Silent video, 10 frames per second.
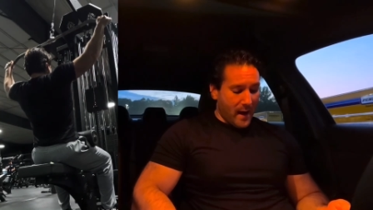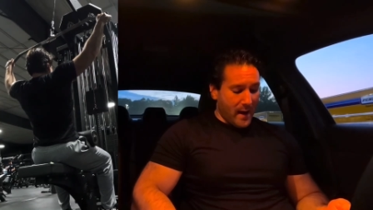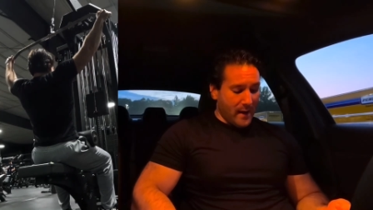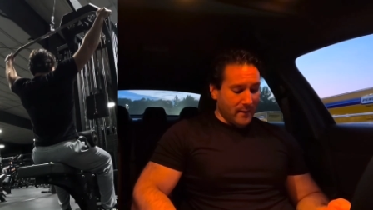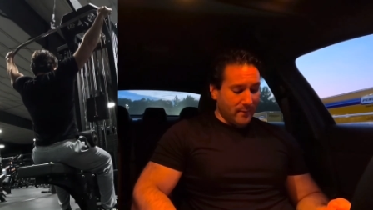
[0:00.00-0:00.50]

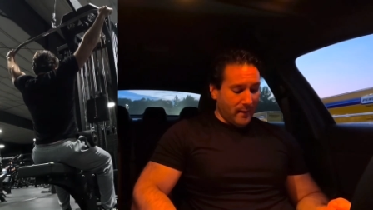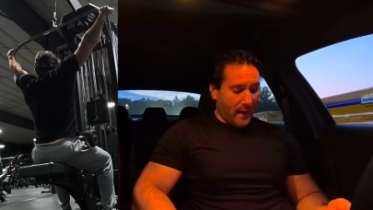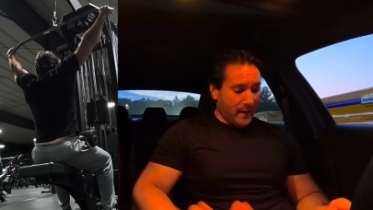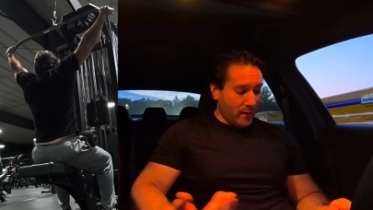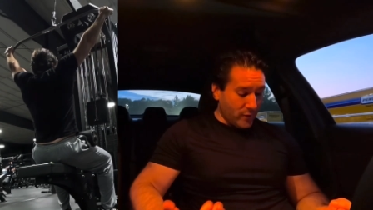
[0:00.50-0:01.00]
and
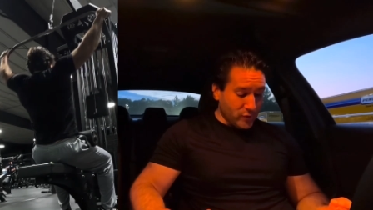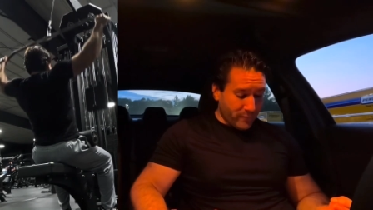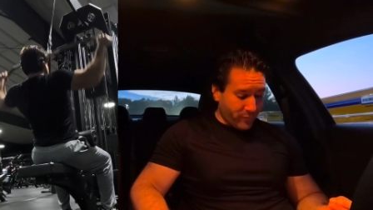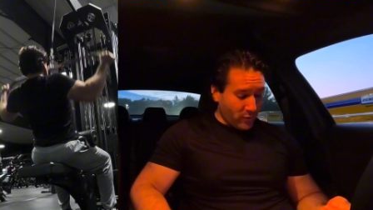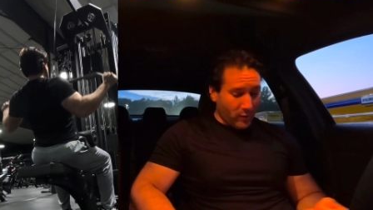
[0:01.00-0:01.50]
I hit
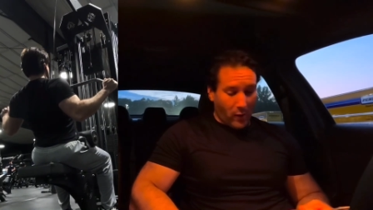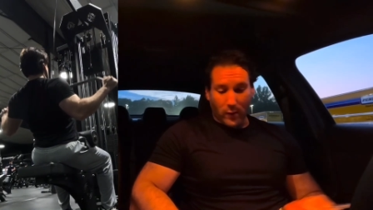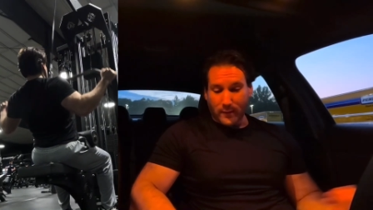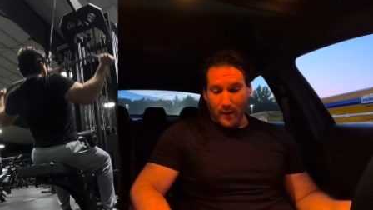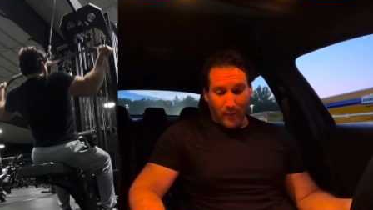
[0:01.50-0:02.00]
100 for
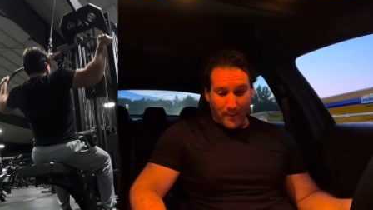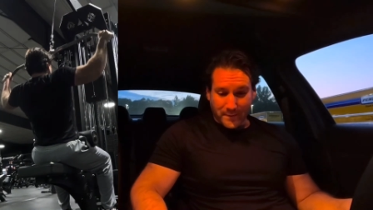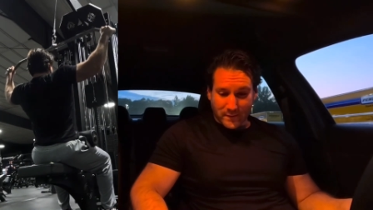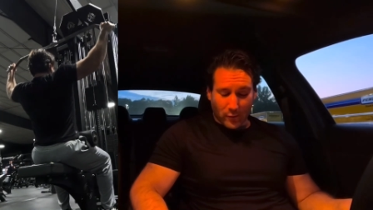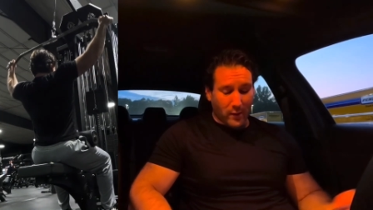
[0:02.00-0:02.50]
all 10
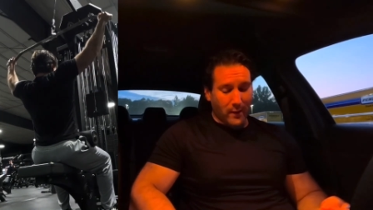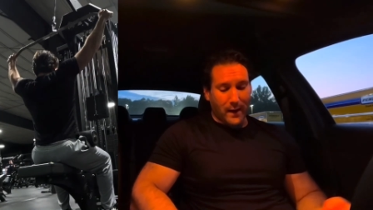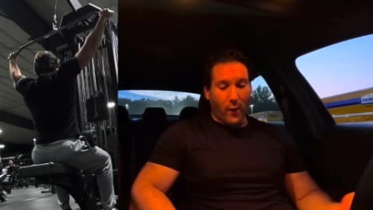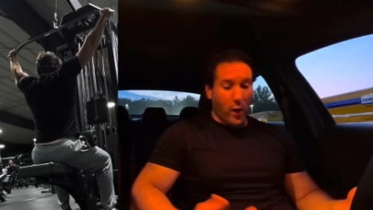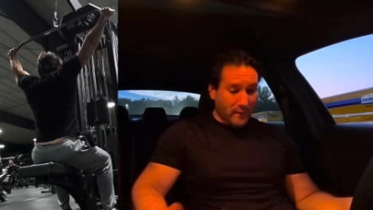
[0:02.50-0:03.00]
reps, or
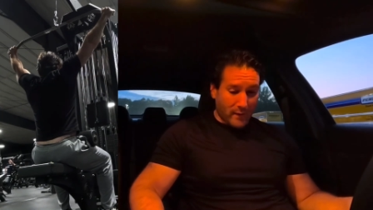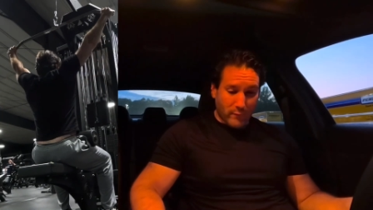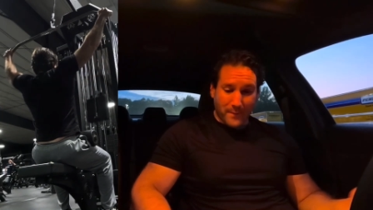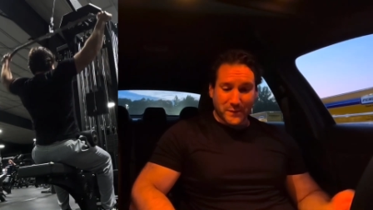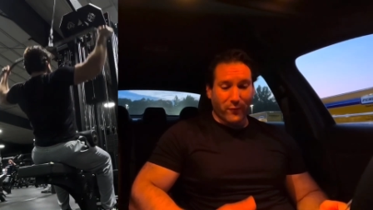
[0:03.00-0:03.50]
all 10
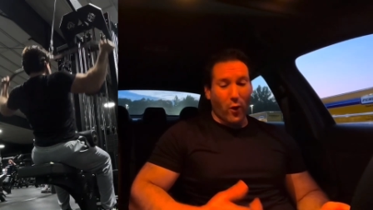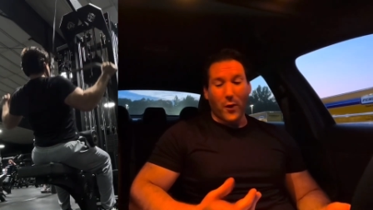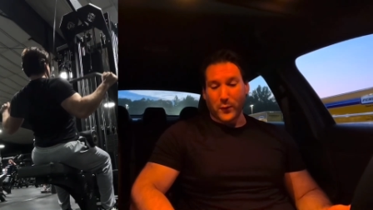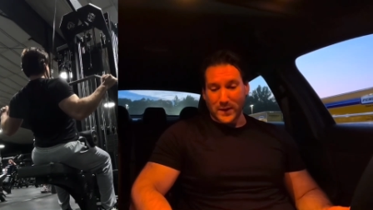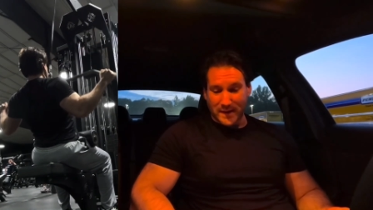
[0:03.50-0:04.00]
reps for
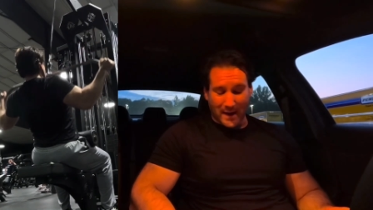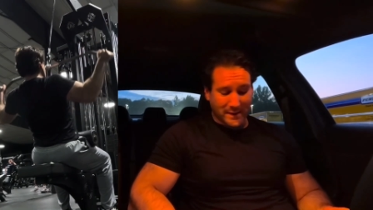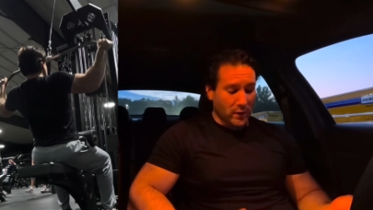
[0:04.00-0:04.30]
all 3 sets.